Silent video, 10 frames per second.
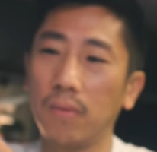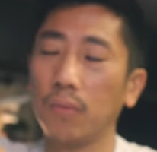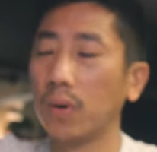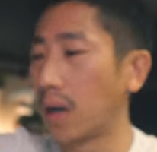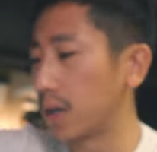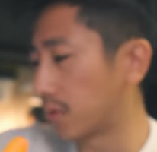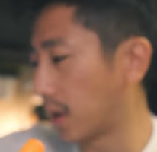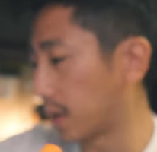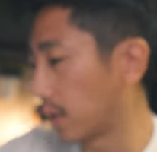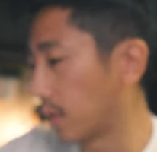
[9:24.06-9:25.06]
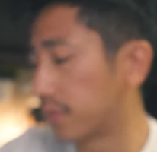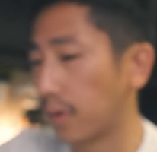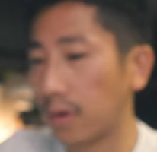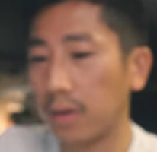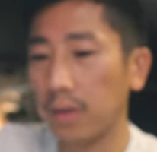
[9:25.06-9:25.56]
what I try to go
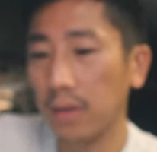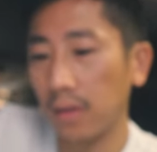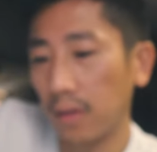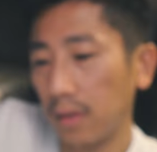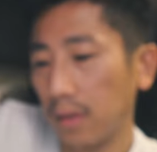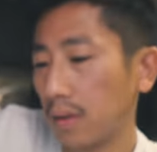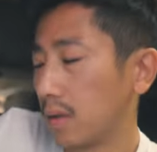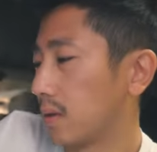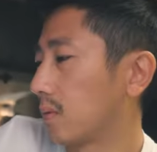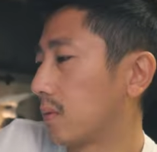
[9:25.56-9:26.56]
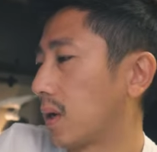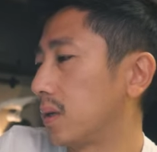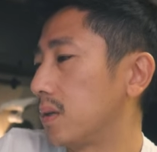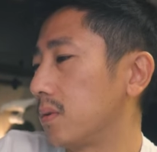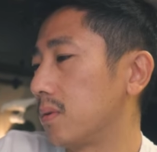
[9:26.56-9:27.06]
for when I
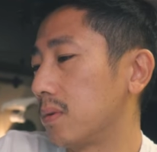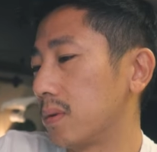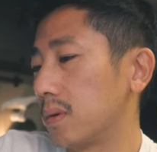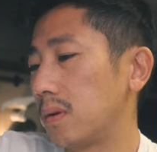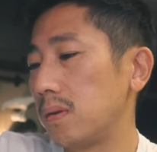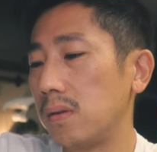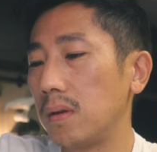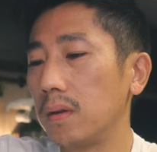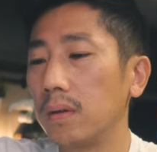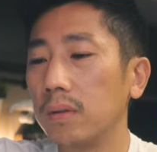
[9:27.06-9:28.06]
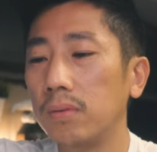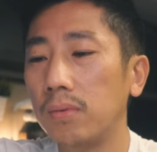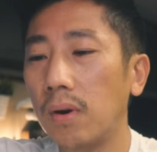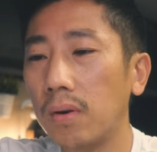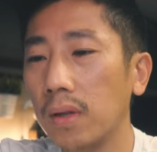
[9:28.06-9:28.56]
do
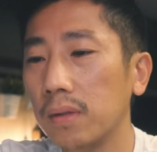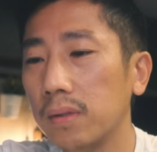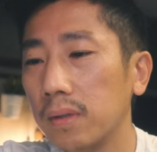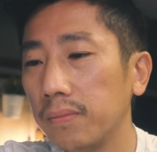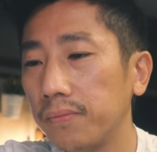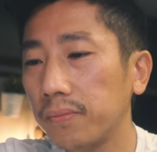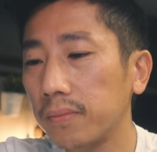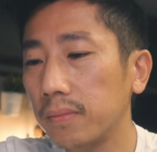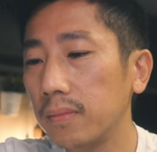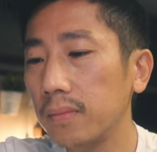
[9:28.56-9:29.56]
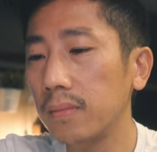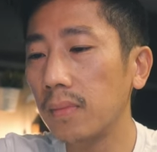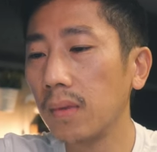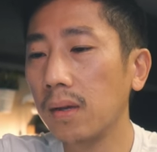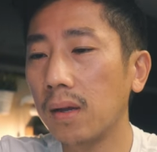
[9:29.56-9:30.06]
drawings.
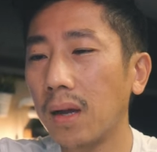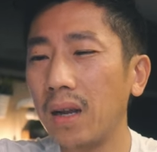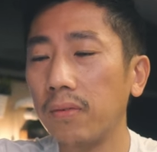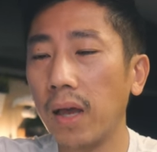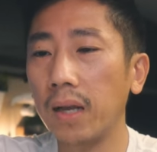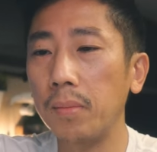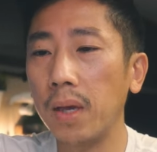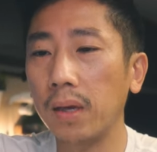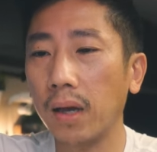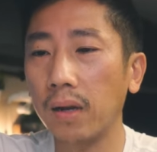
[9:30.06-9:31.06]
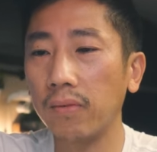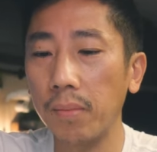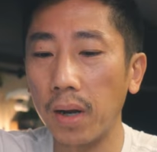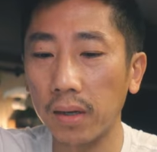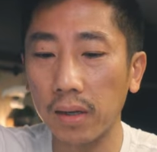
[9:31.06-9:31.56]
Kind of anime, kind of
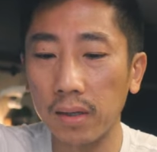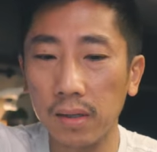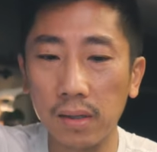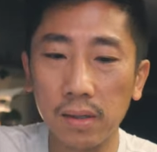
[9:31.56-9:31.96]
American.